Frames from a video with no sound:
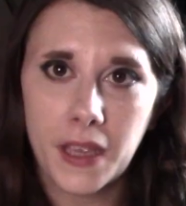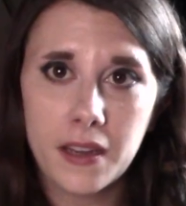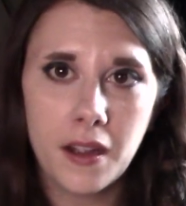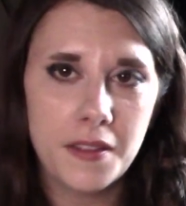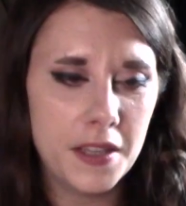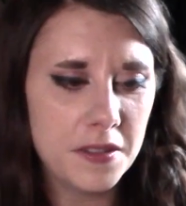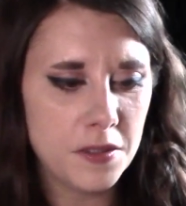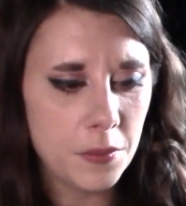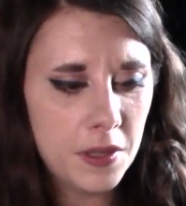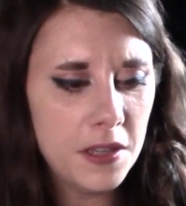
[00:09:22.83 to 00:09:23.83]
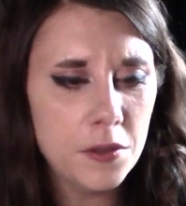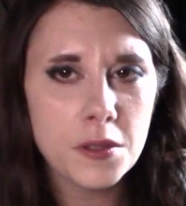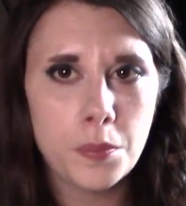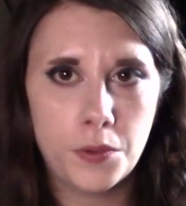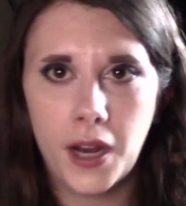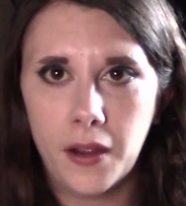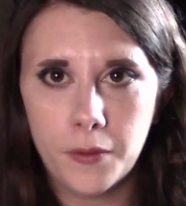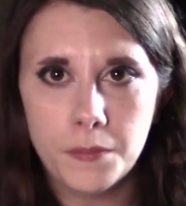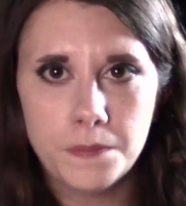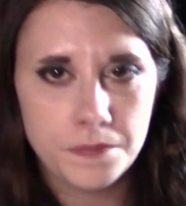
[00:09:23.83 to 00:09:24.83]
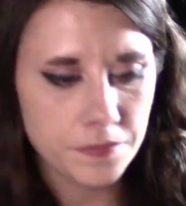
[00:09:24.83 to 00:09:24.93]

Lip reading: I got this. So I'm gonna use a brown.